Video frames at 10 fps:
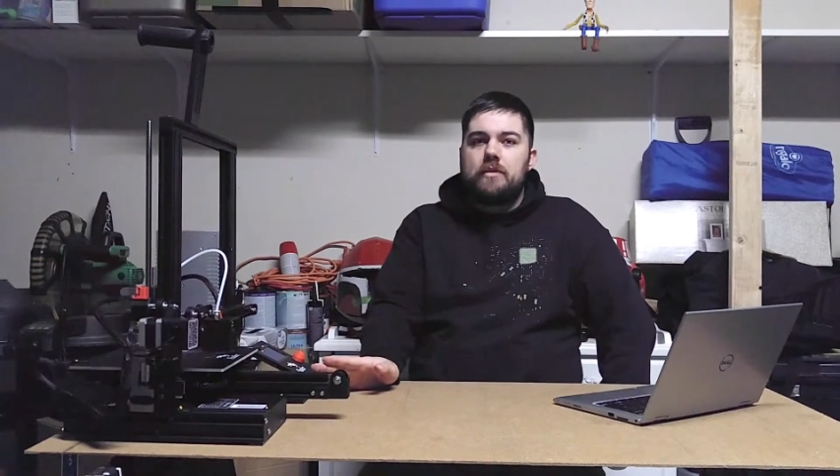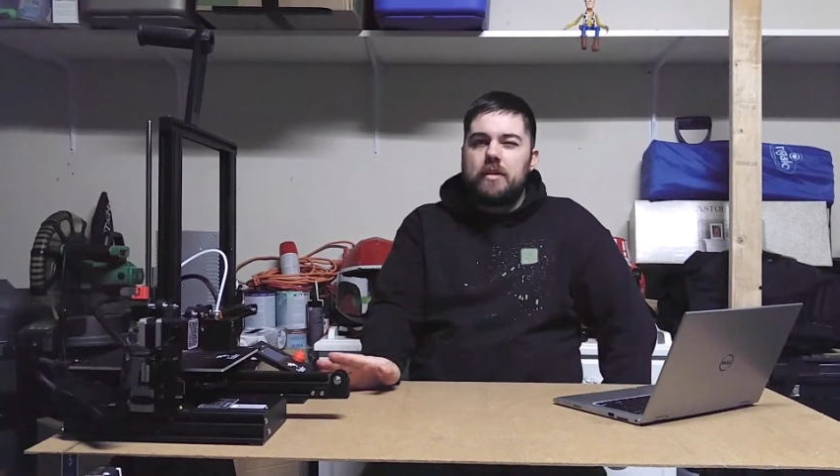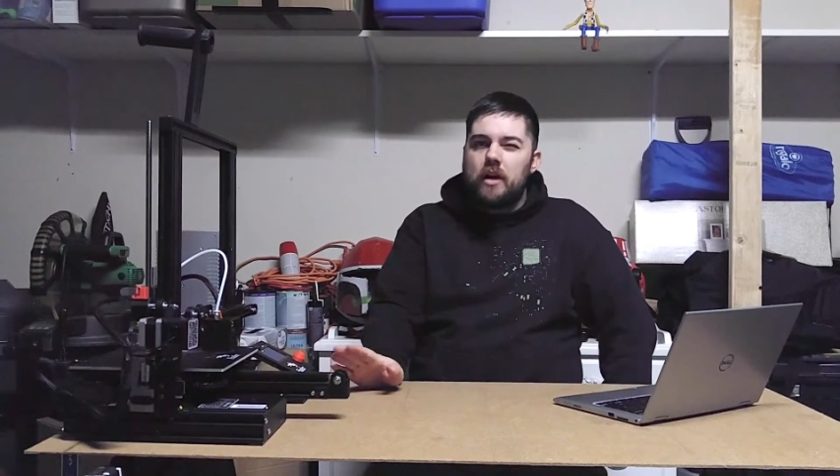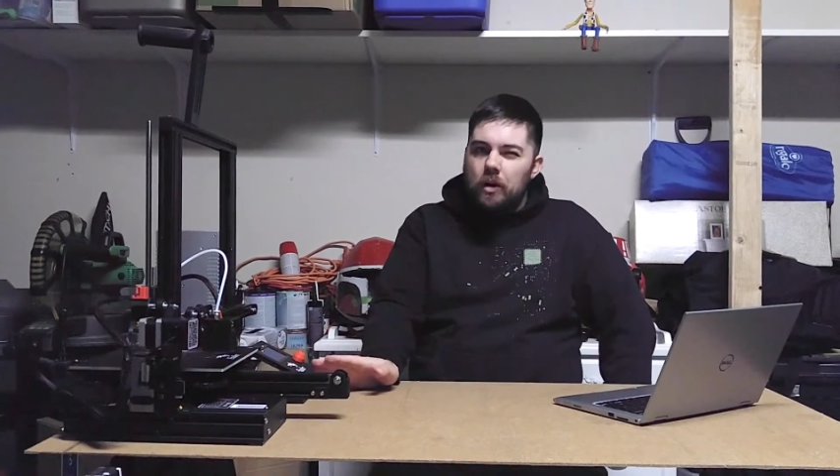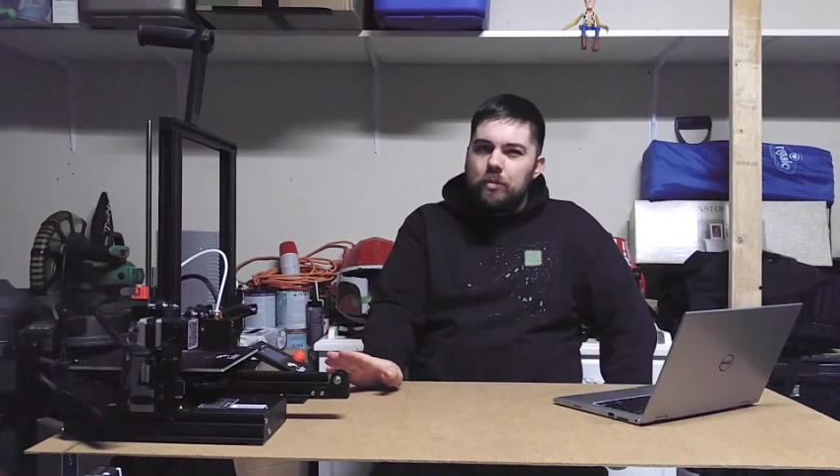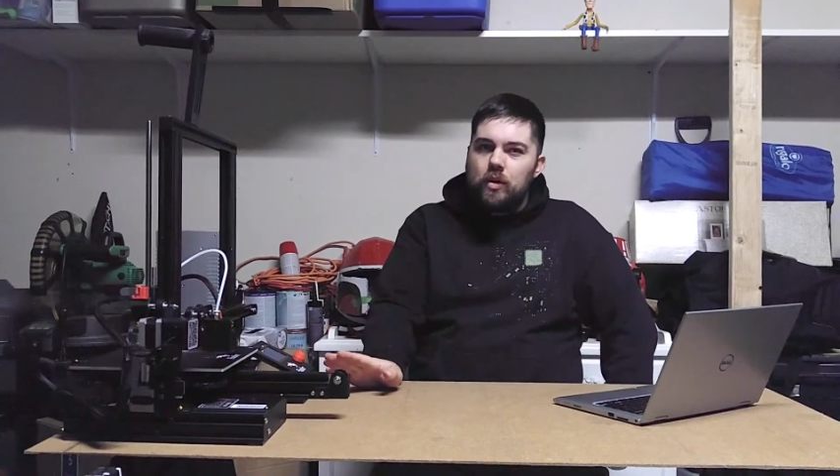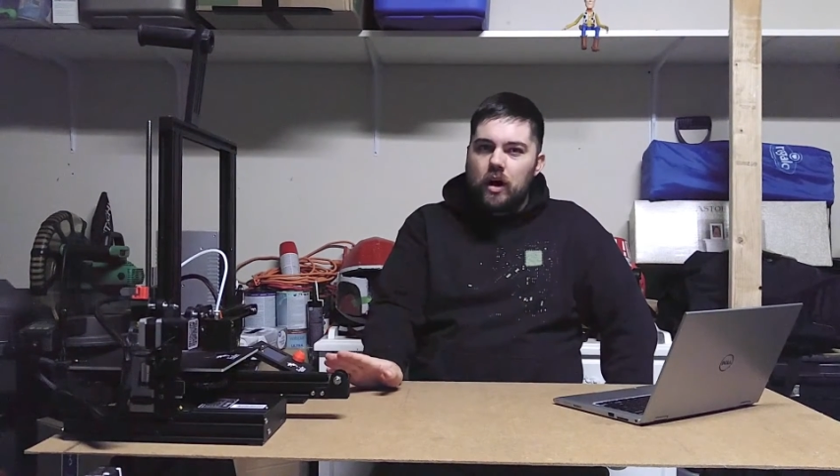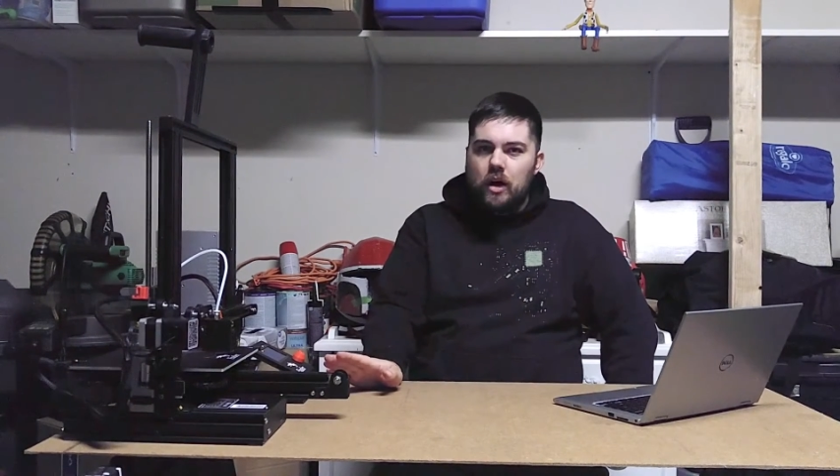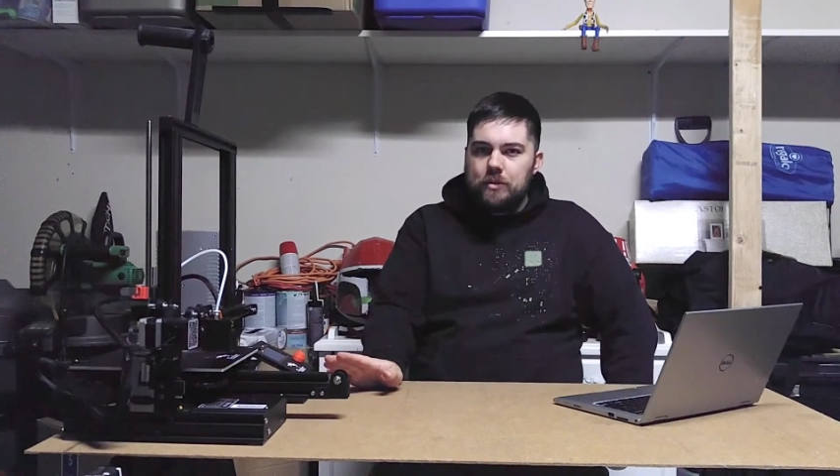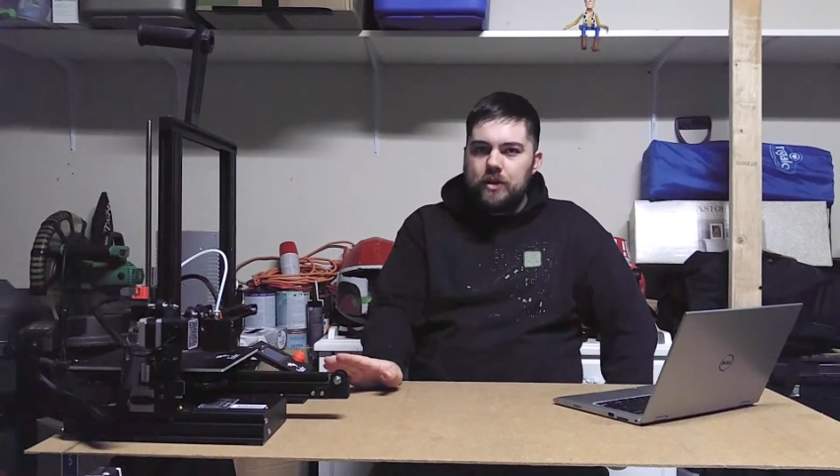a couple
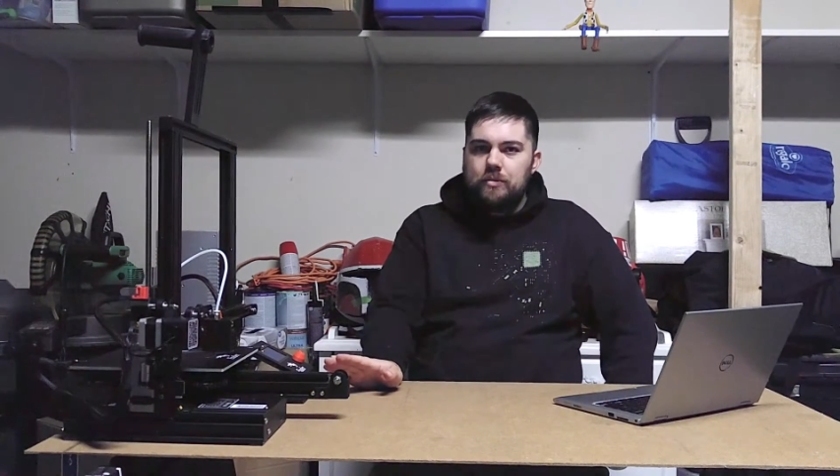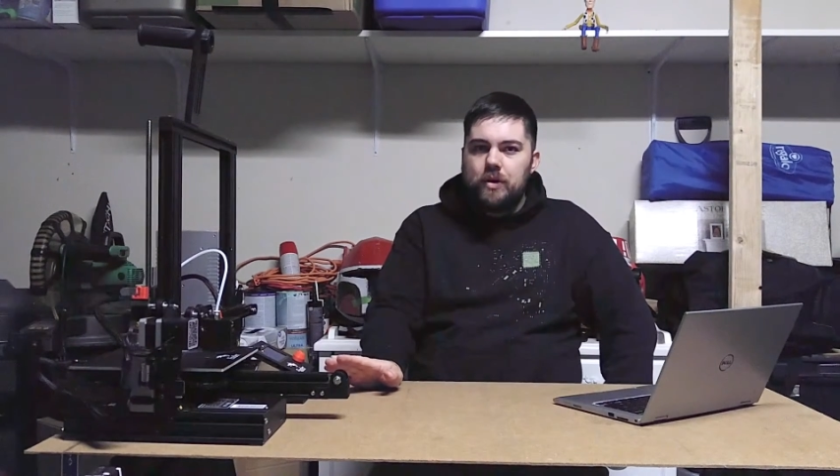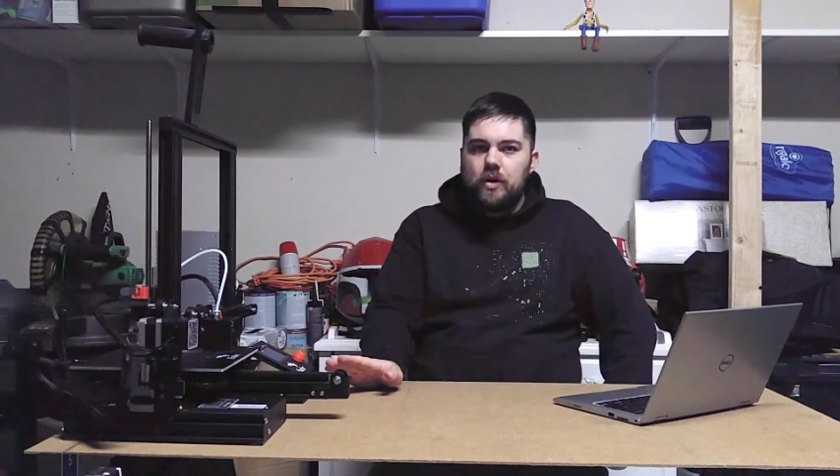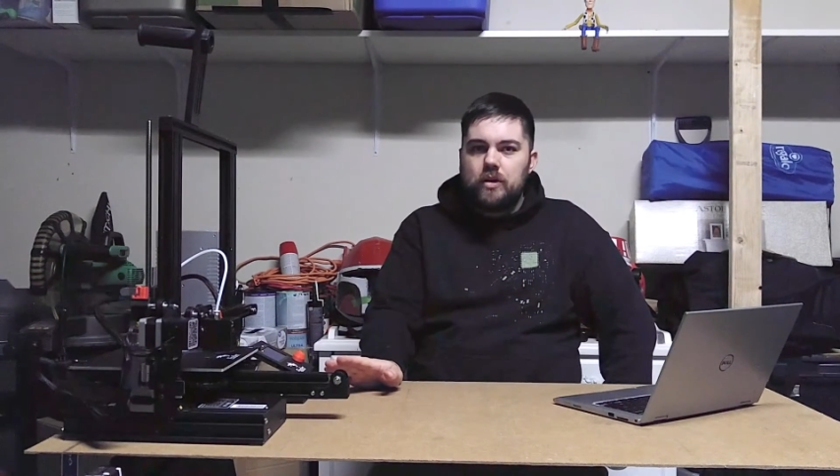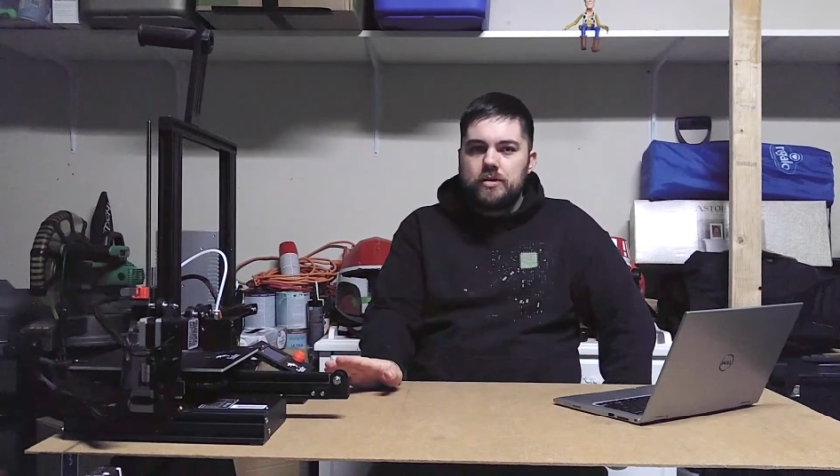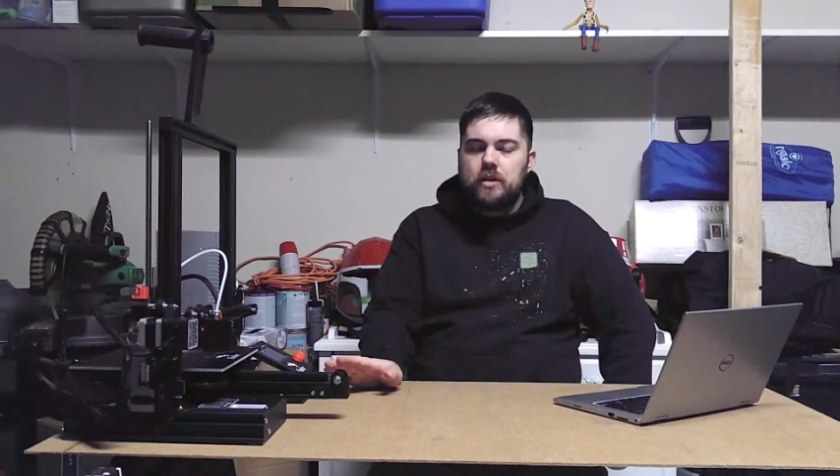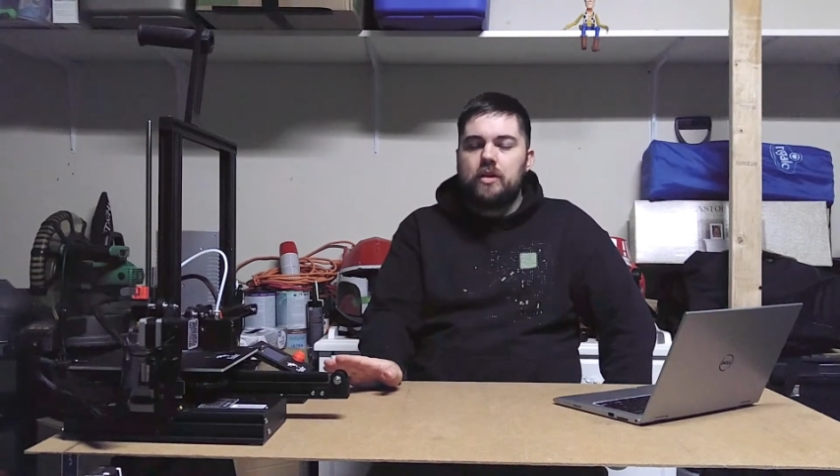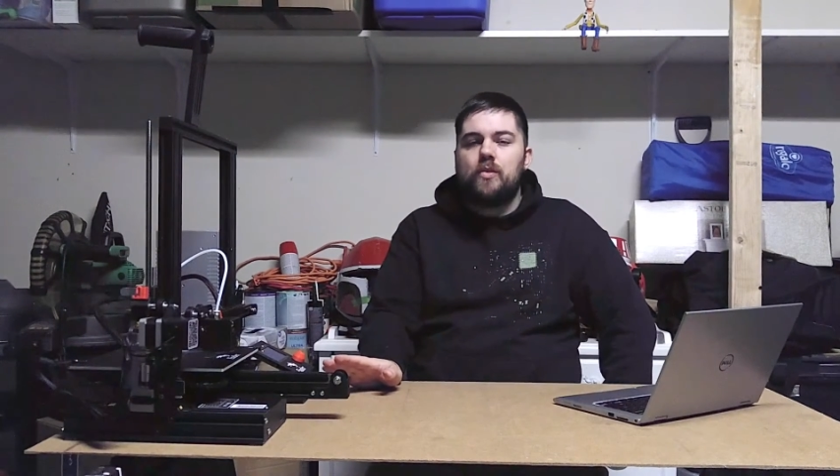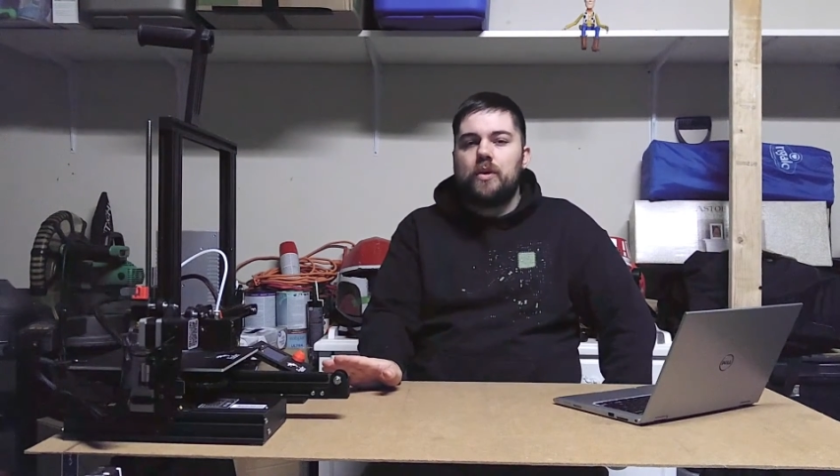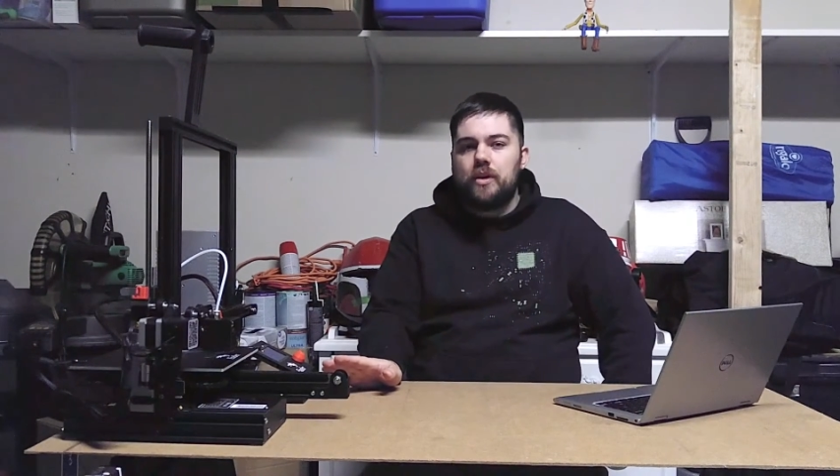common components that you'll
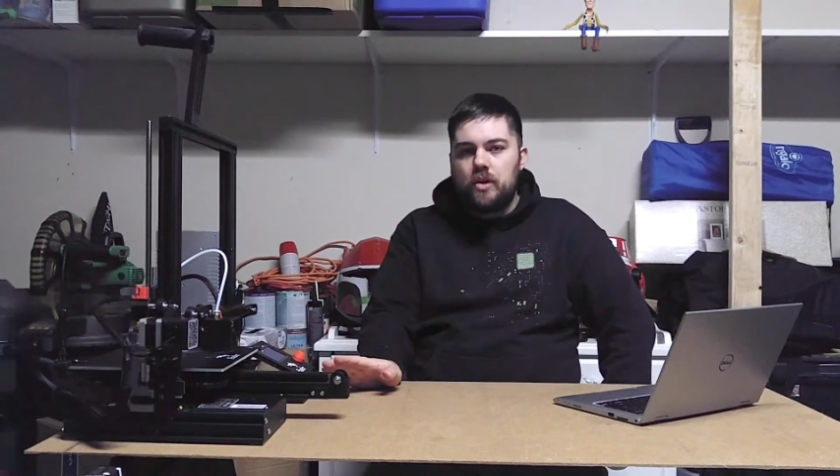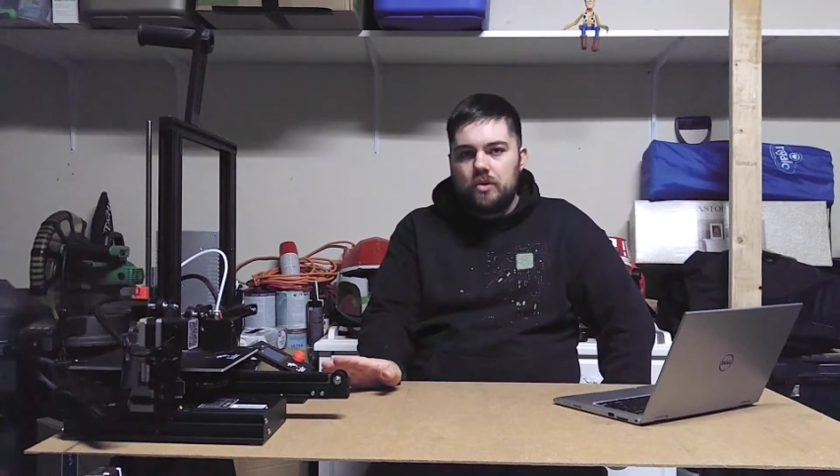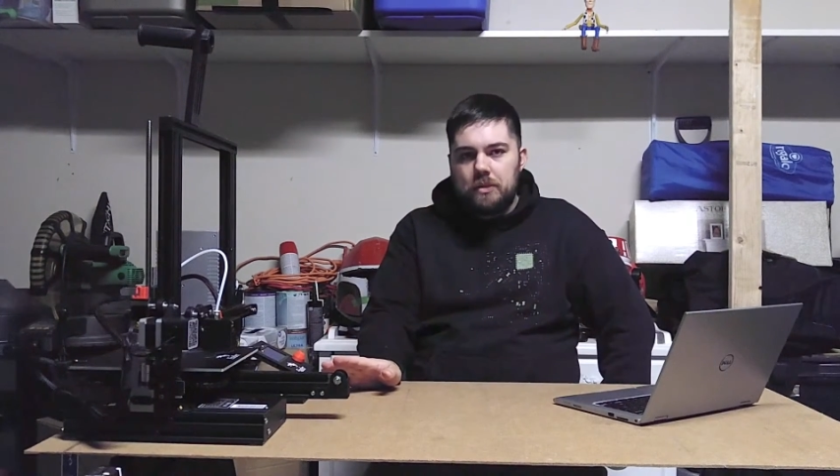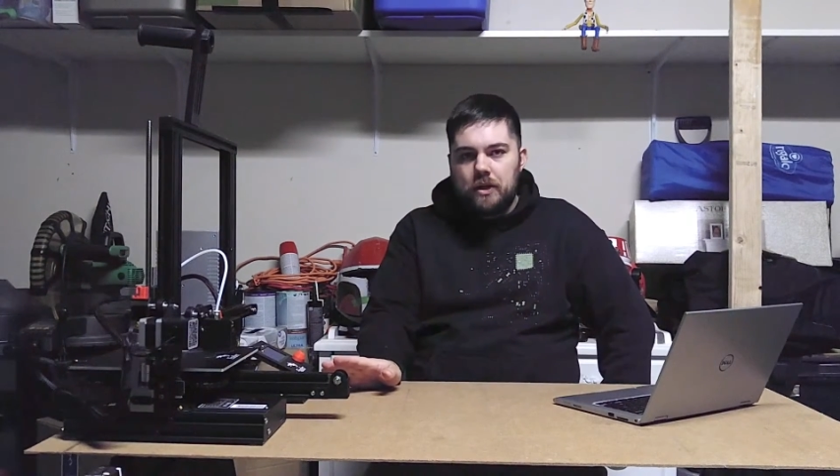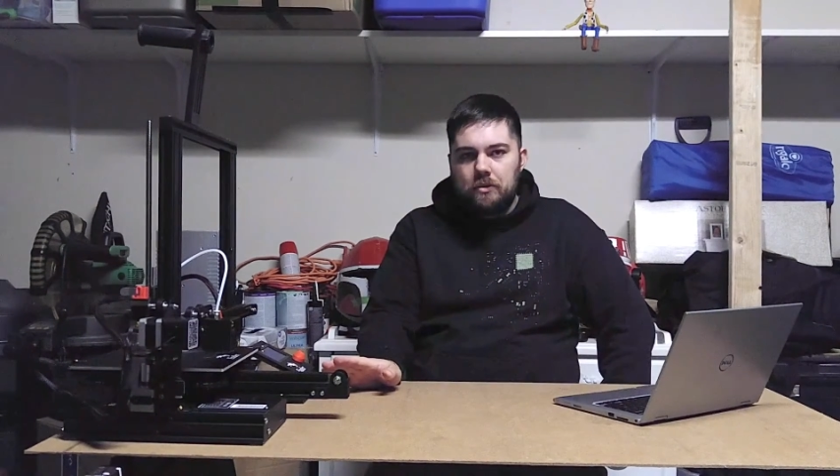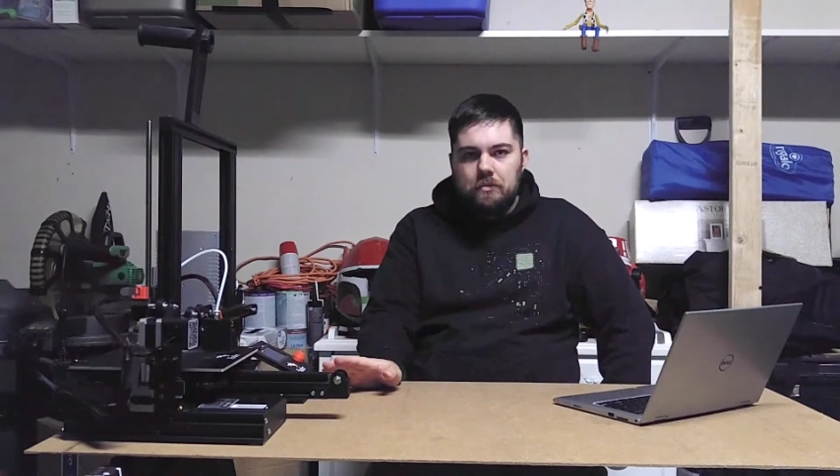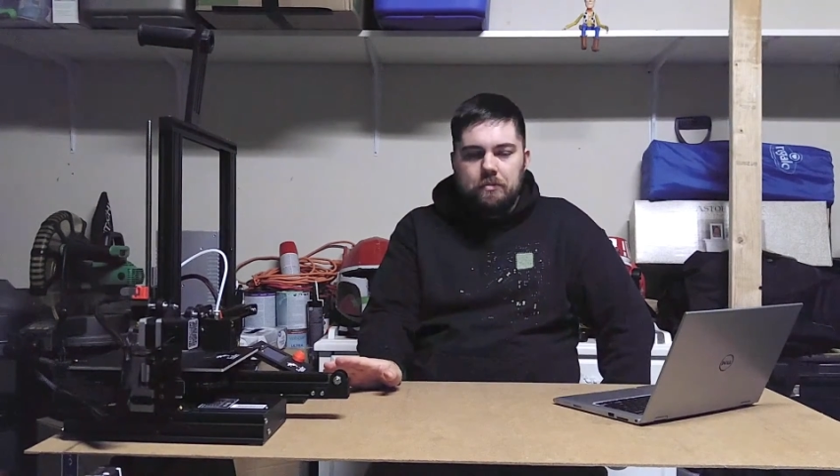want to know about.